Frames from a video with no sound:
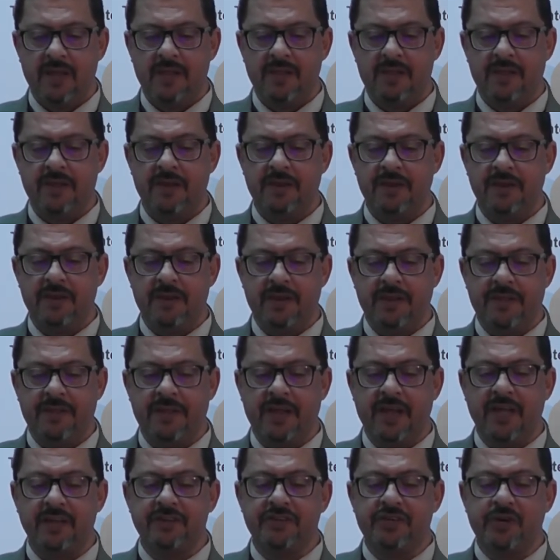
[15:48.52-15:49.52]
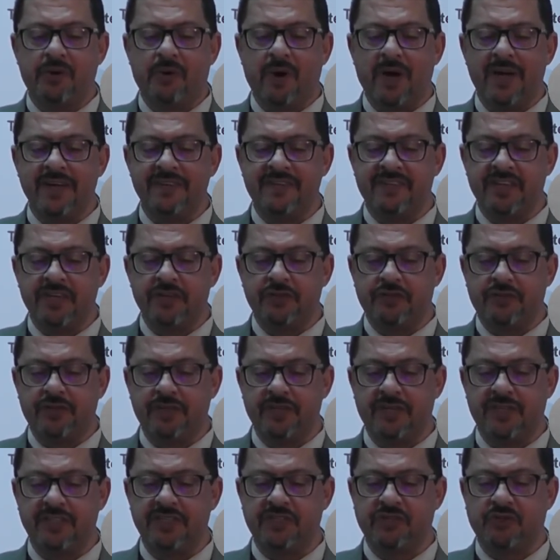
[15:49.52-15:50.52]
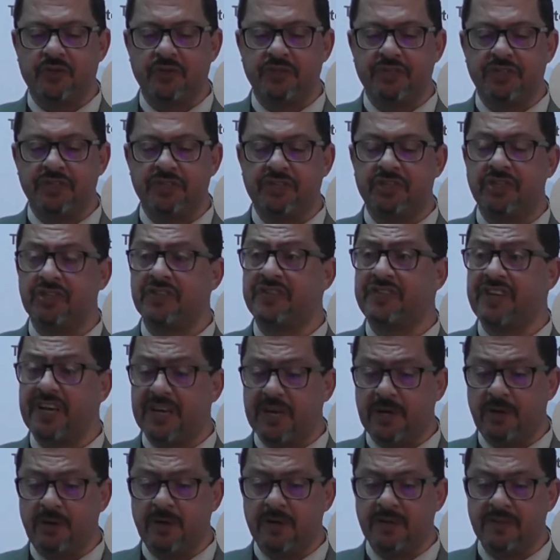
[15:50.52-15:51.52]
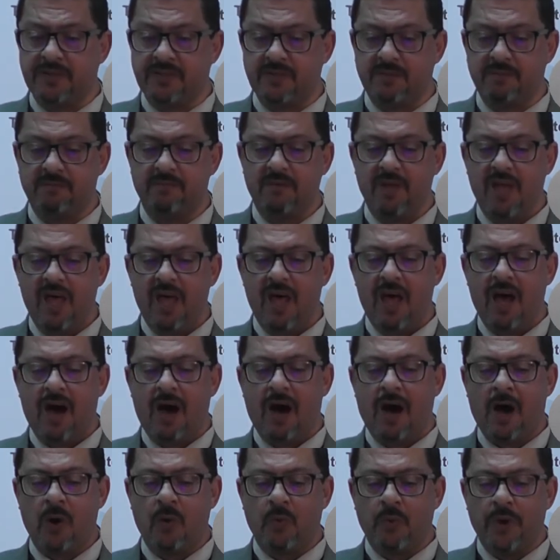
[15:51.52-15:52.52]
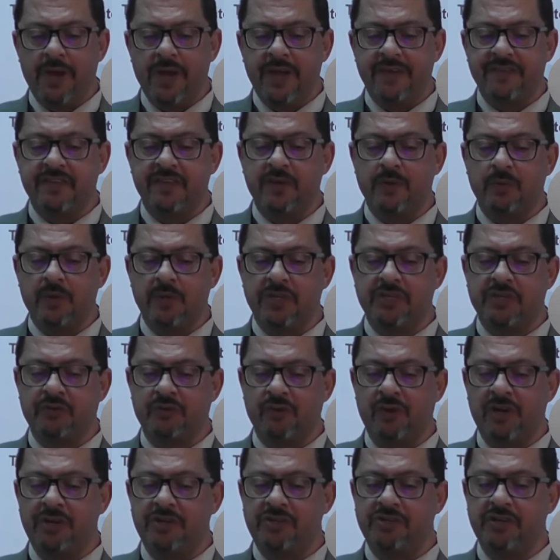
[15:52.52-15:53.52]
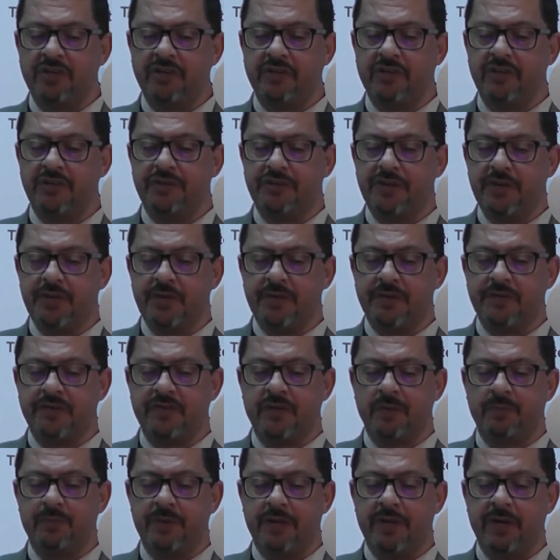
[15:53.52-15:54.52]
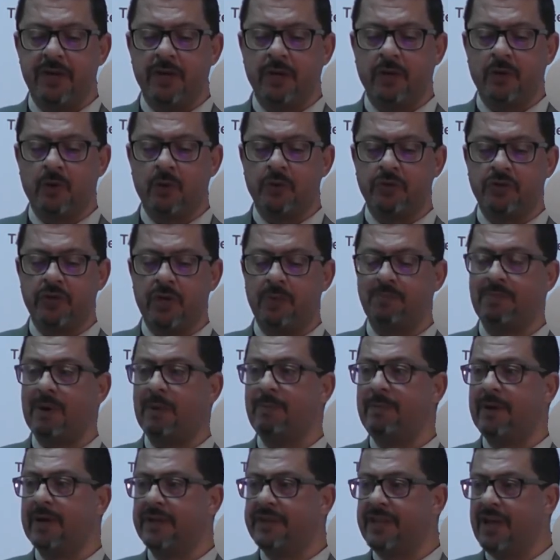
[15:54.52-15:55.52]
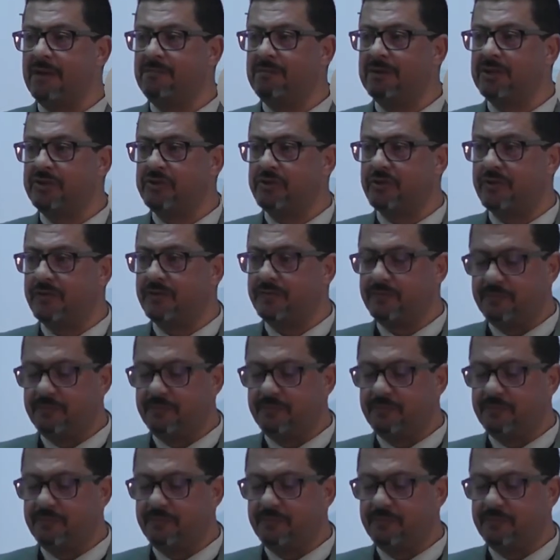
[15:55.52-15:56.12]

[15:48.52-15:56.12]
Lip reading: The NGOization and strategic secularism are ways in which religion continues to be a crucial public dimension.